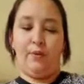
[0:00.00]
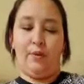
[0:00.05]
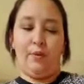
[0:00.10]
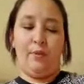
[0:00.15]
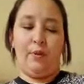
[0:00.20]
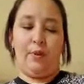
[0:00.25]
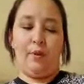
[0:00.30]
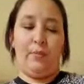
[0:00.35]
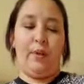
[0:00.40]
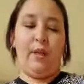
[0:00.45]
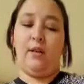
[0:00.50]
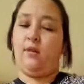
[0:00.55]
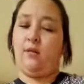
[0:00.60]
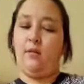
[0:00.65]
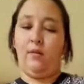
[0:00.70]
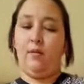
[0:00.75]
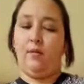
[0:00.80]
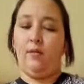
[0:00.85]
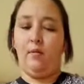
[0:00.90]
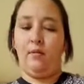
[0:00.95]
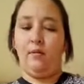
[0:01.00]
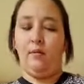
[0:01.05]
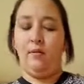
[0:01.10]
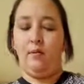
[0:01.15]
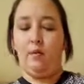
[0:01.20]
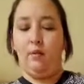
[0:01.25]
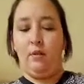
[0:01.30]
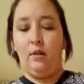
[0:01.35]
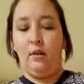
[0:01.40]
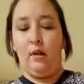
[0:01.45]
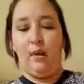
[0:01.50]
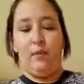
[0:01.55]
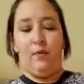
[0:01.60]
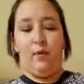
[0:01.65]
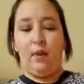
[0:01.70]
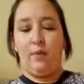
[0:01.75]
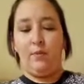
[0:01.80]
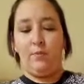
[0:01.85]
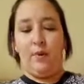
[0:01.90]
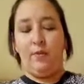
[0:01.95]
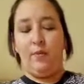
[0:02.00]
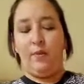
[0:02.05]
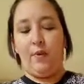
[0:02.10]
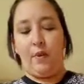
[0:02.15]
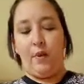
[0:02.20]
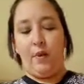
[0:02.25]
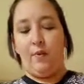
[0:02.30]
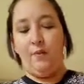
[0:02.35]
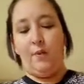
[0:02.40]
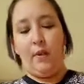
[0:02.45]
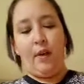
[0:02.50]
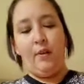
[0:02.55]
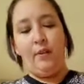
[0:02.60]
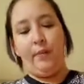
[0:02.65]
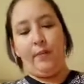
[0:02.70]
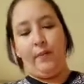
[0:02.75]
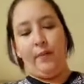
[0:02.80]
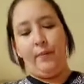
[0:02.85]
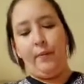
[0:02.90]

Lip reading: it with a mixer. That's perfectly fine too.